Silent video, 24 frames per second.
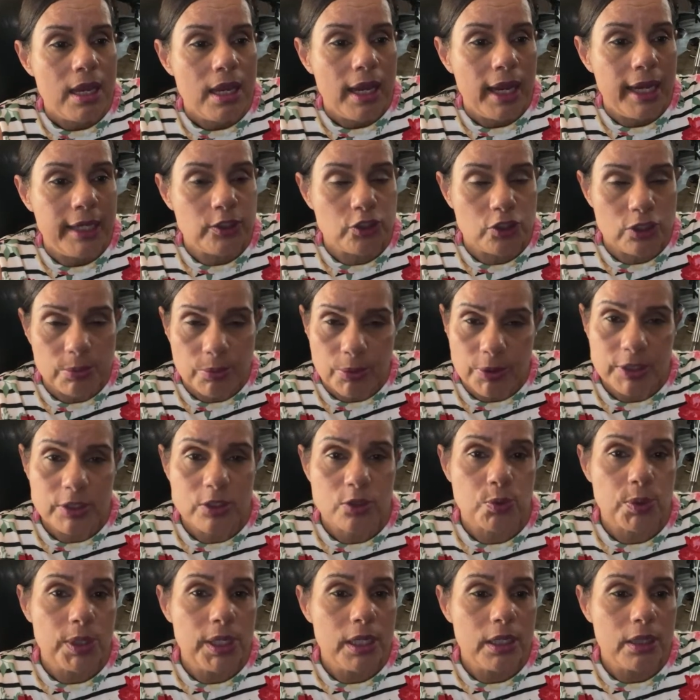And she brings
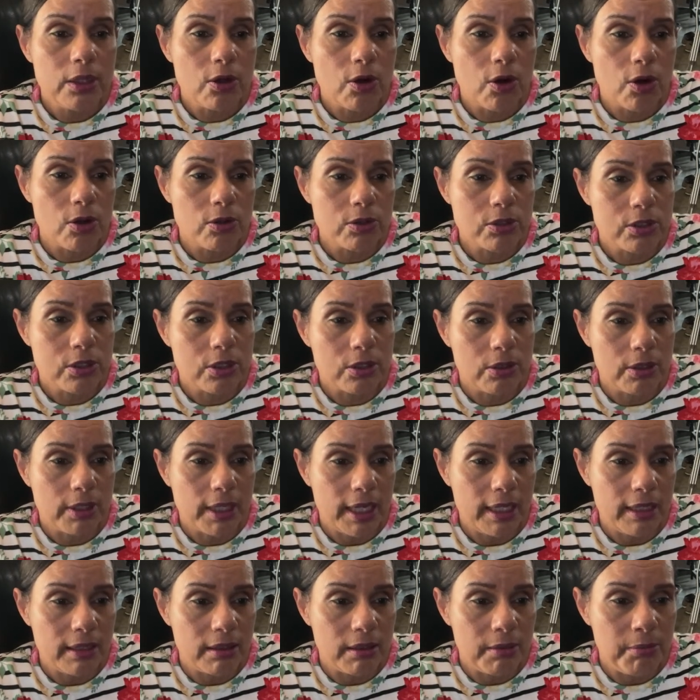3 little girls to get